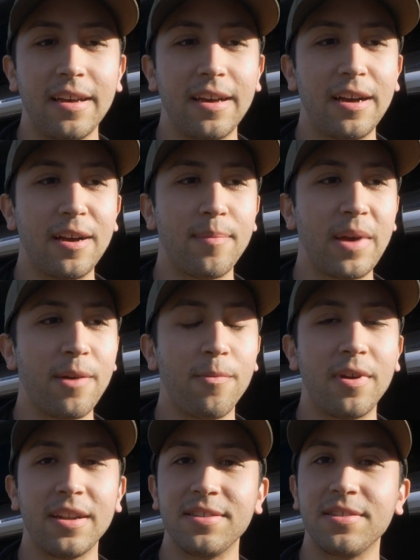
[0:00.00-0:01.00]
I
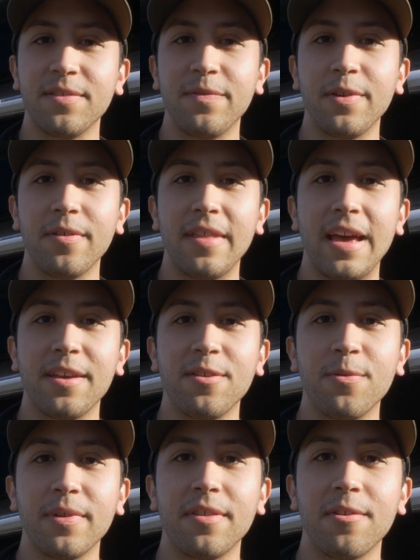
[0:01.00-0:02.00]
want us to feel that, you
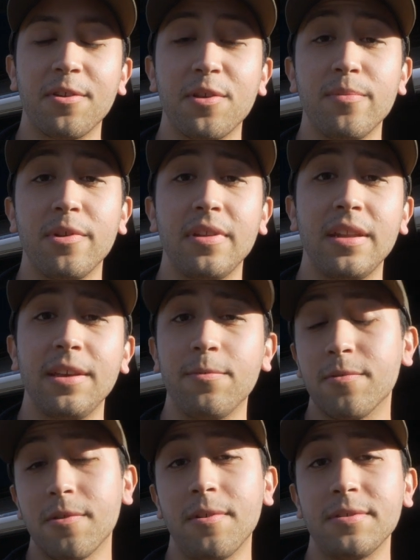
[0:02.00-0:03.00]
know, within our community,
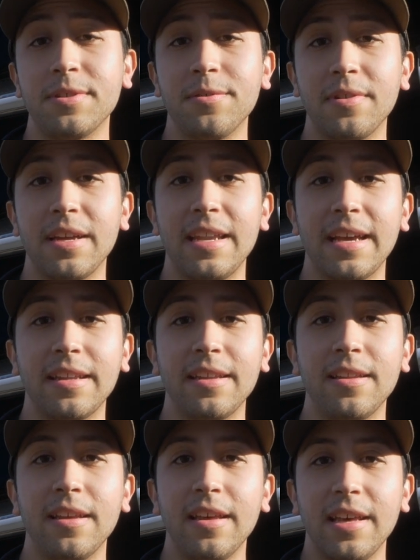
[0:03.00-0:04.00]
we're all still
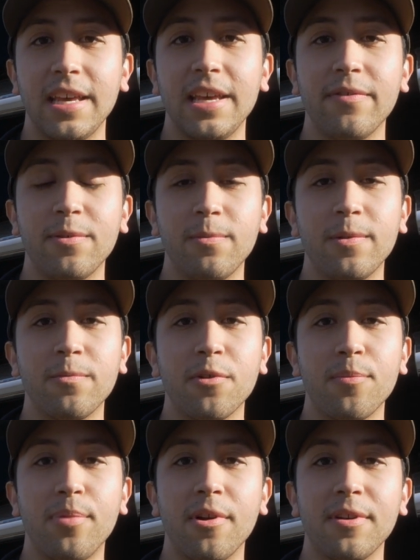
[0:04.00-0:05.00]
connected even when we're
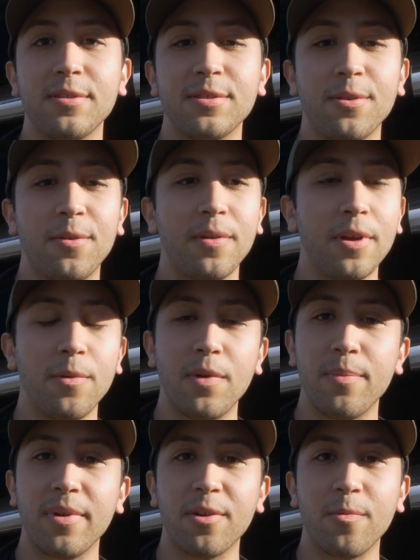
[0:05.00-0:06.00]
apart. So
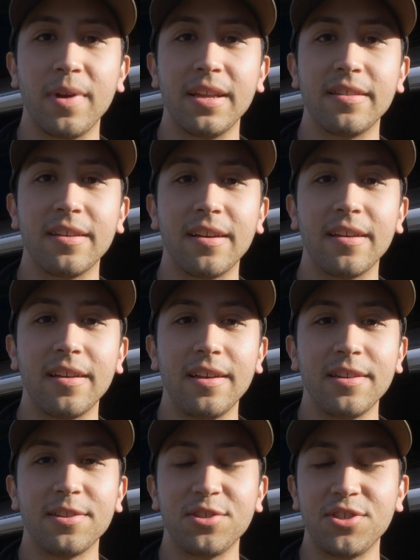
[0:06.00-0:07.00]
what better way to
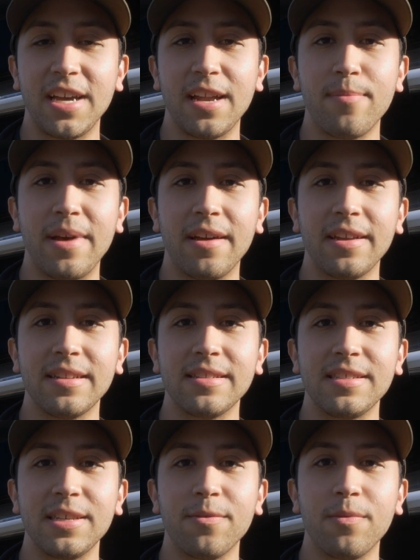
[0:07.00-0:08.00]
chat about it and
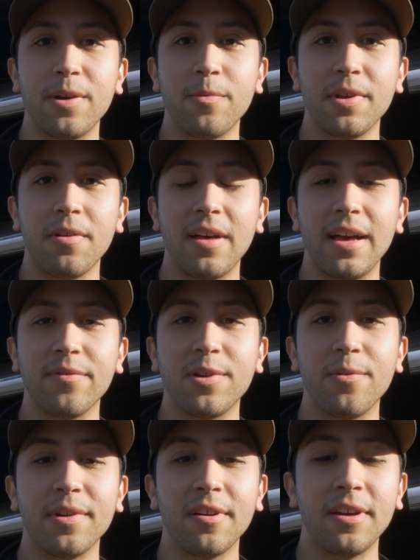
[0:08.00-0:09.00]
see what we all have
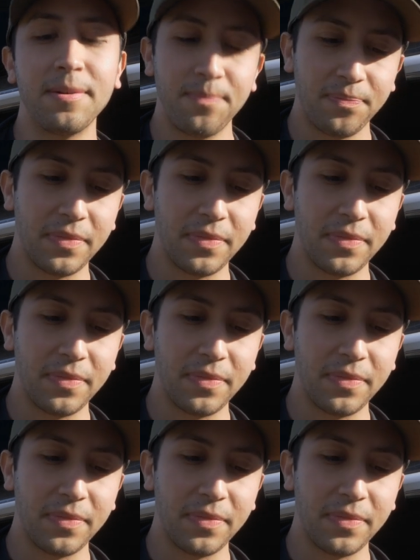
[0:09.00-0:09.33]
going on.